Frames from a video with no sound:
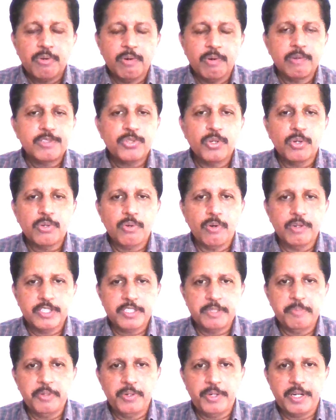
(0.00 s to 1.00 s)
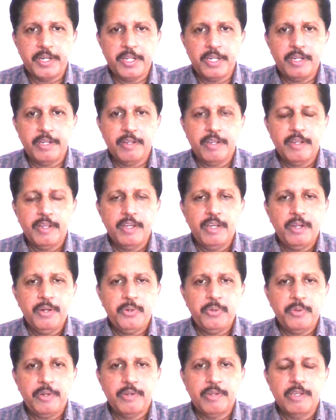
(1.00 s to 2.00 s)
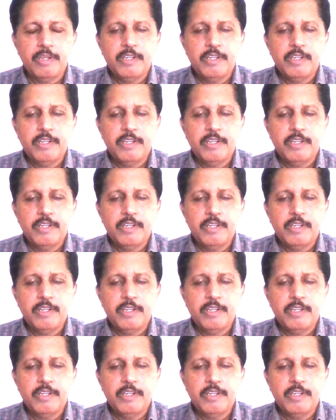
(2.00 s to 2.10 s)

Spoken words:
also contributed to it.